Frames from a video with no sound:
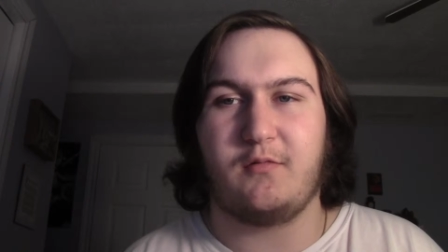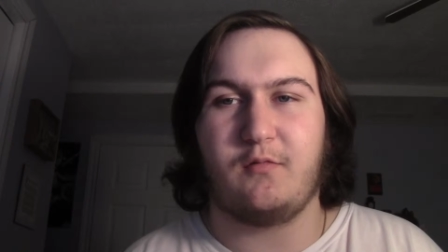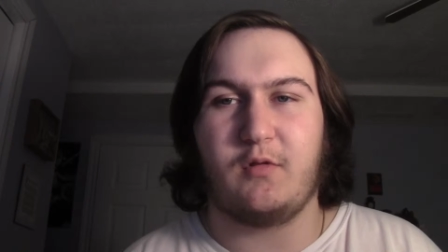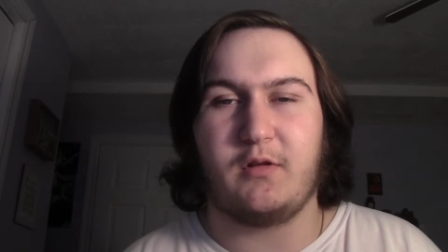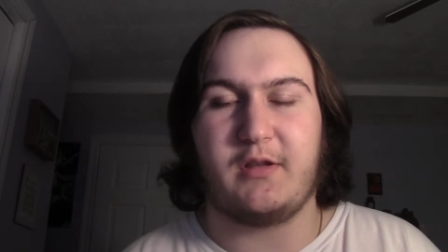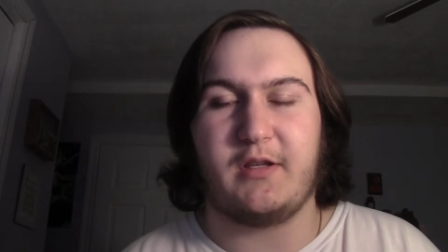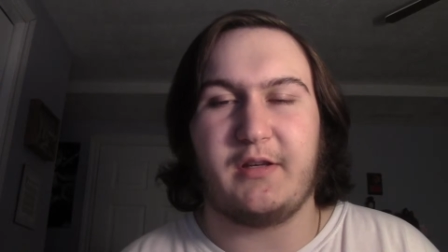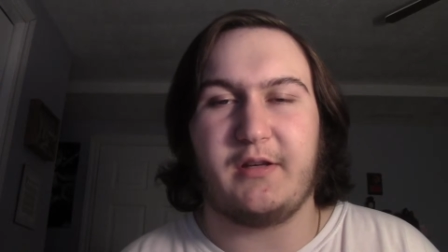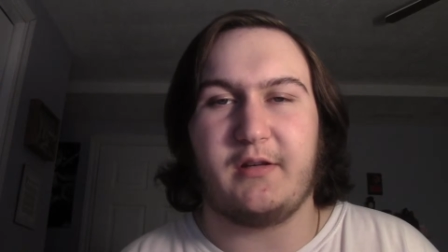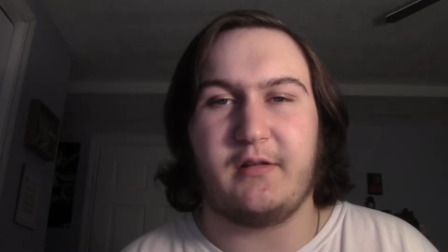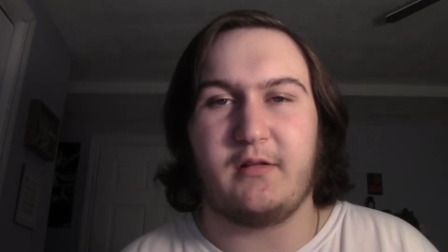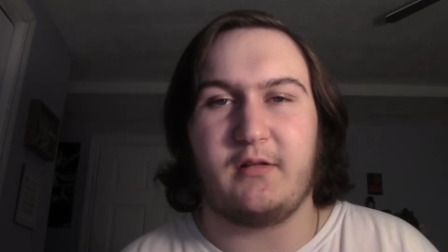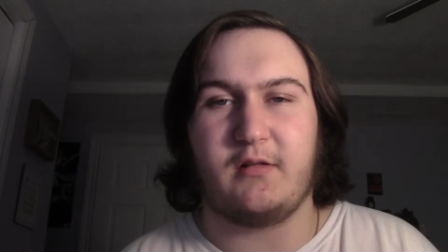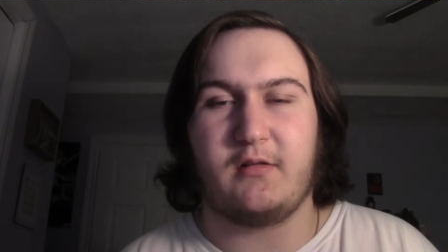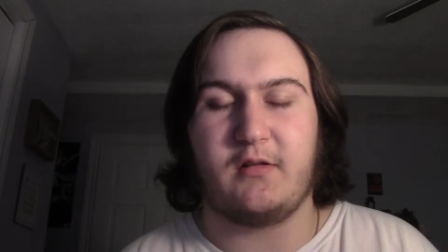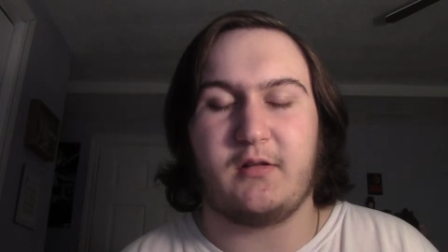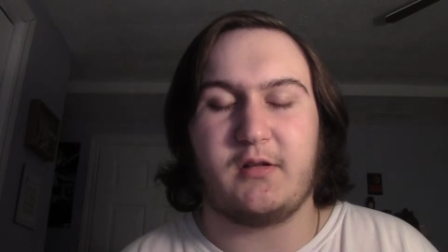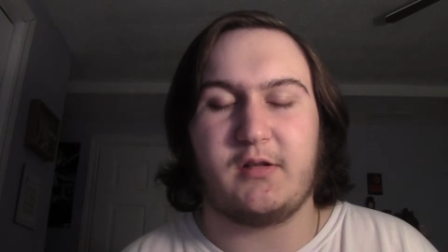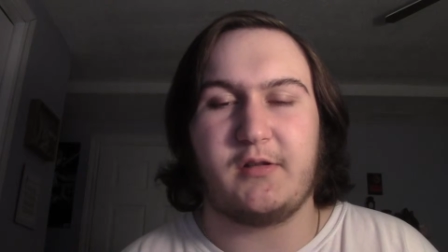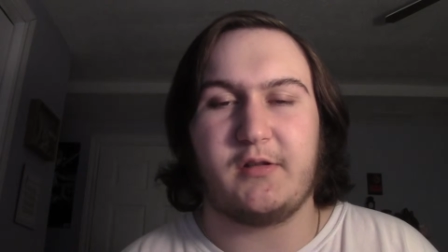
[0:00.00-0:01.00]
with
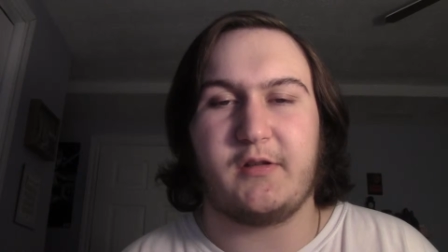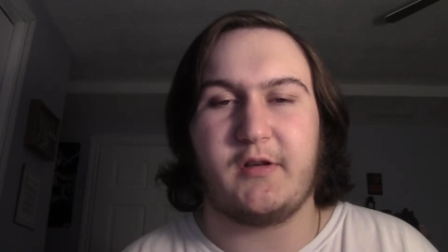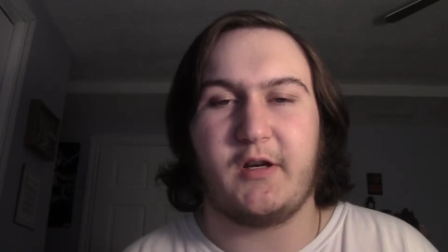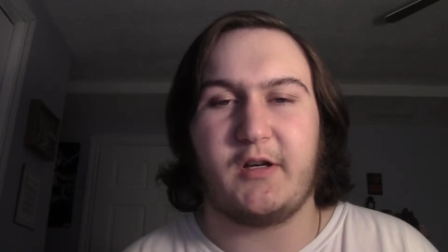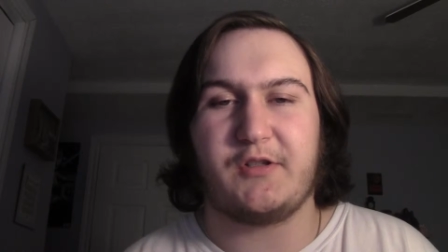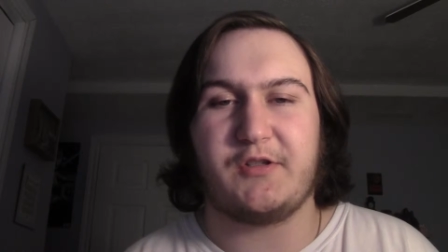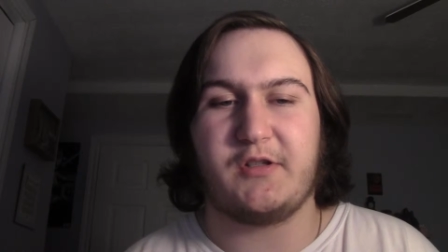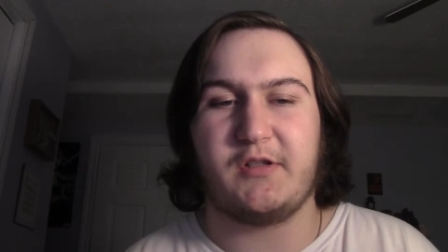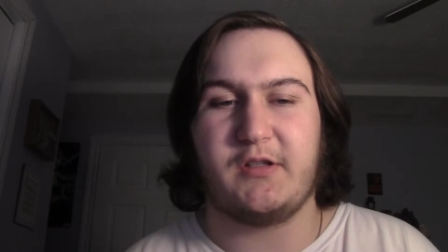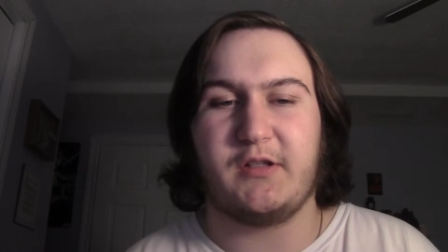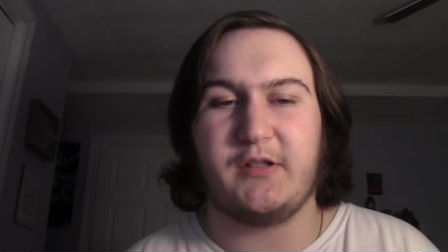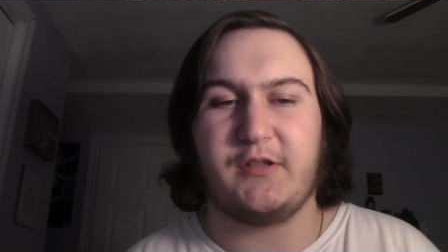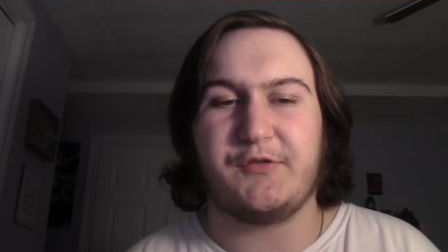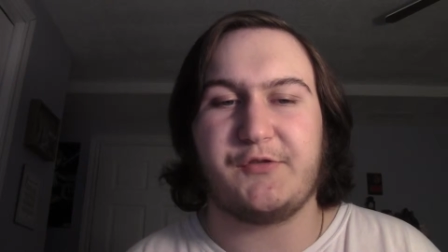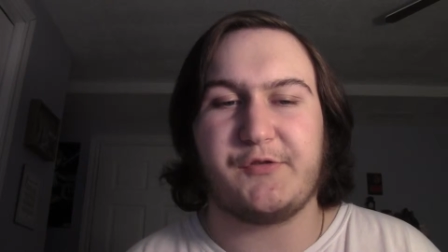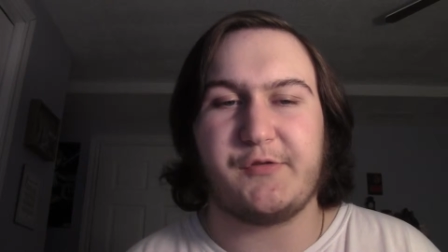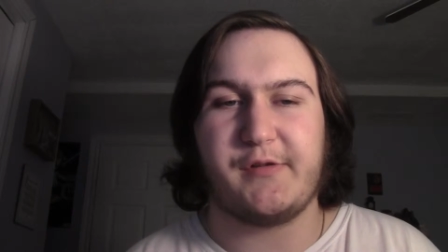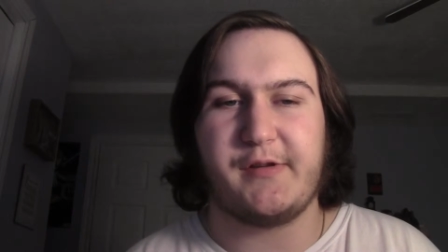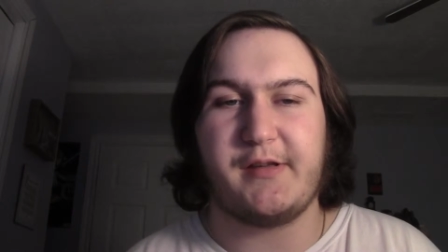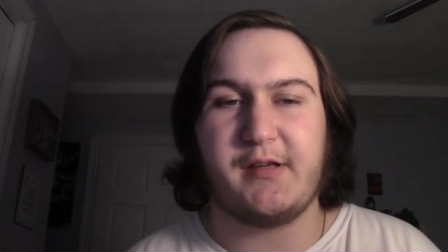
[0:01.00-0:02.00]
a concussion
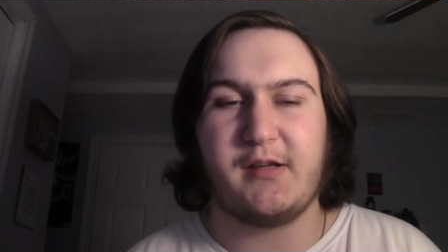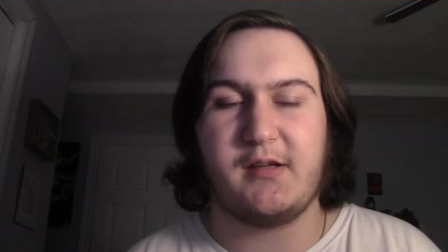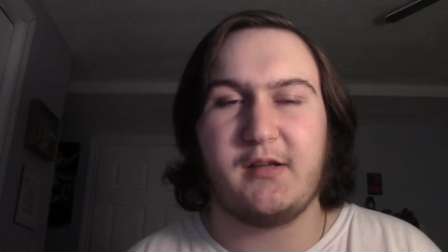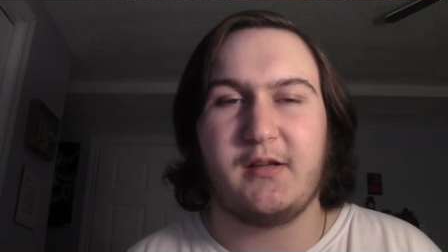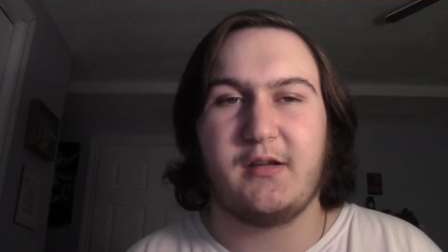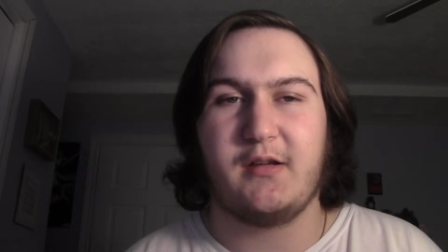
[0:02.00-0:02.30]
injury